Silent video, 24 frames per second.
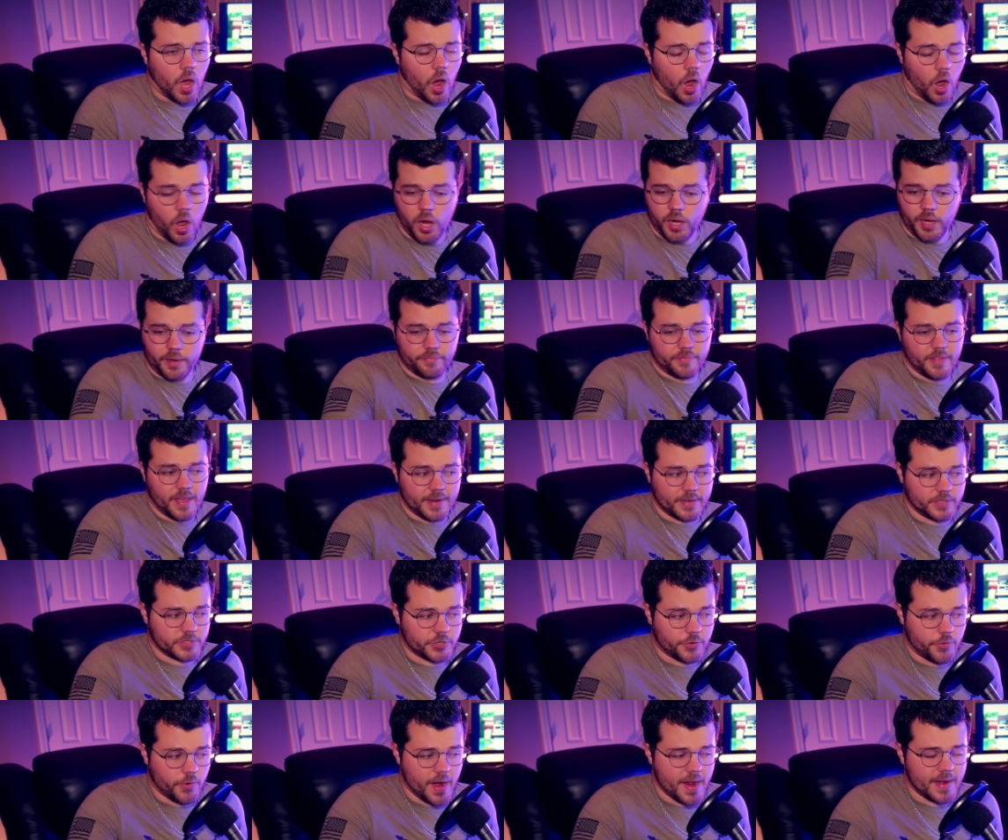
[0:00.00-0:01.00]
All of that
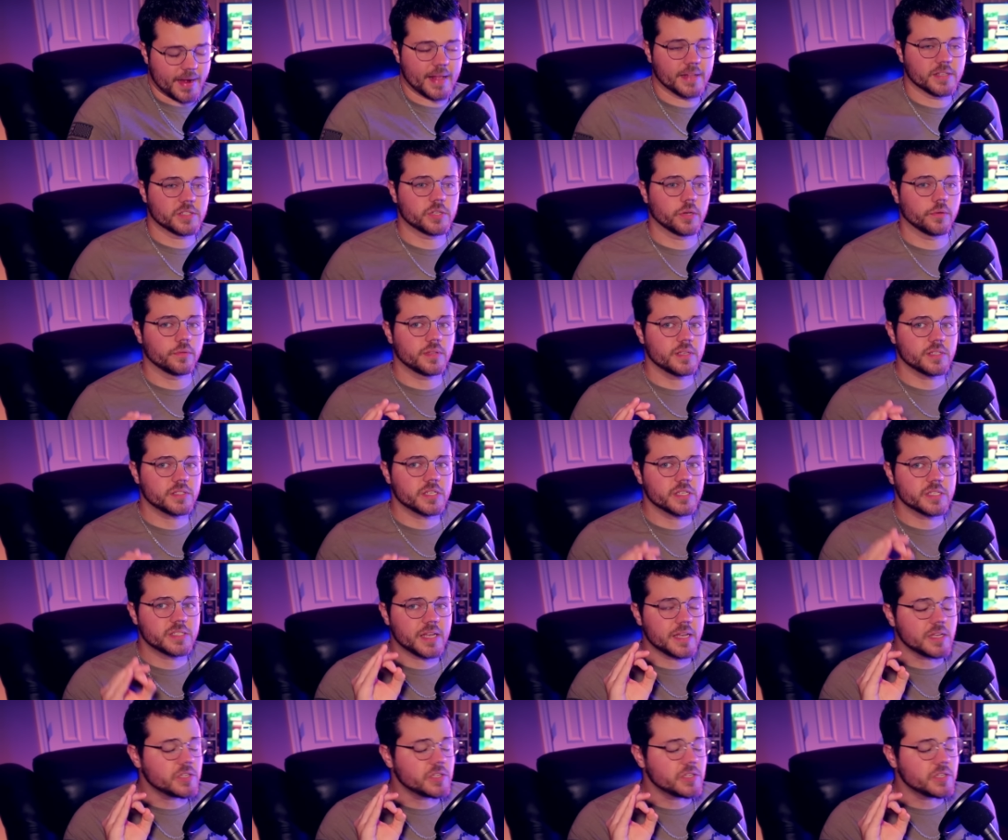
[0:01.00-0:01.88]
is great. And so this is a